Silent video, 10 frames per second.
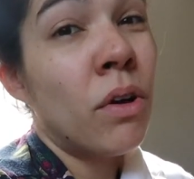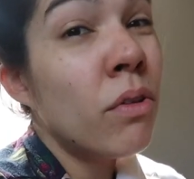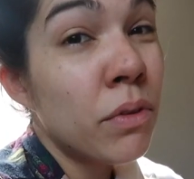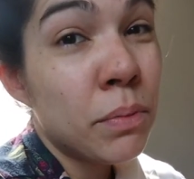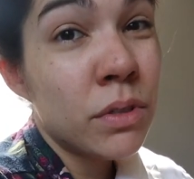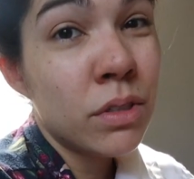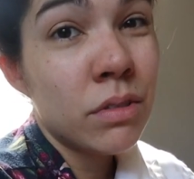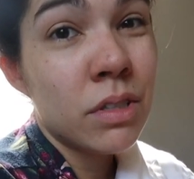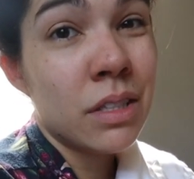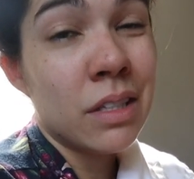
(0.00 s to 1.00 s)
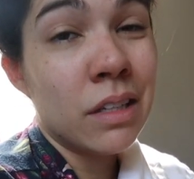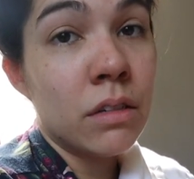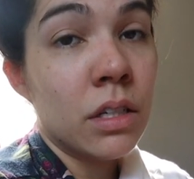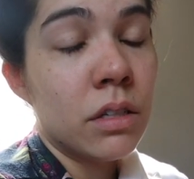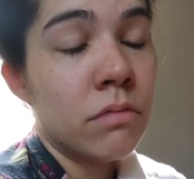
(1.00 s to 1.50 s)
to overproduce because then
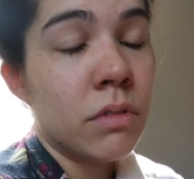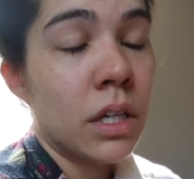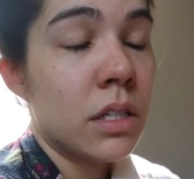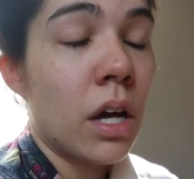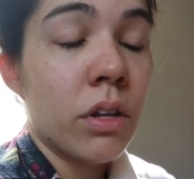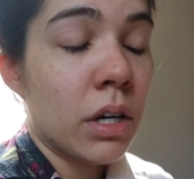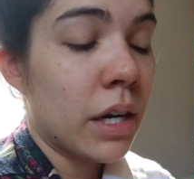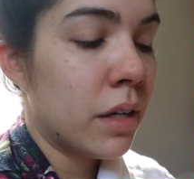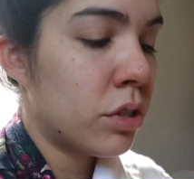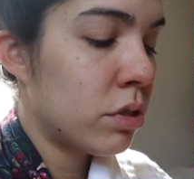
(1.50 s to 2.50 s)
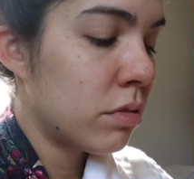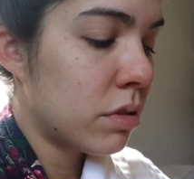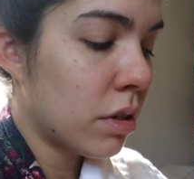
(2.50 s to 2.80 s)
you can run into other kind of issues.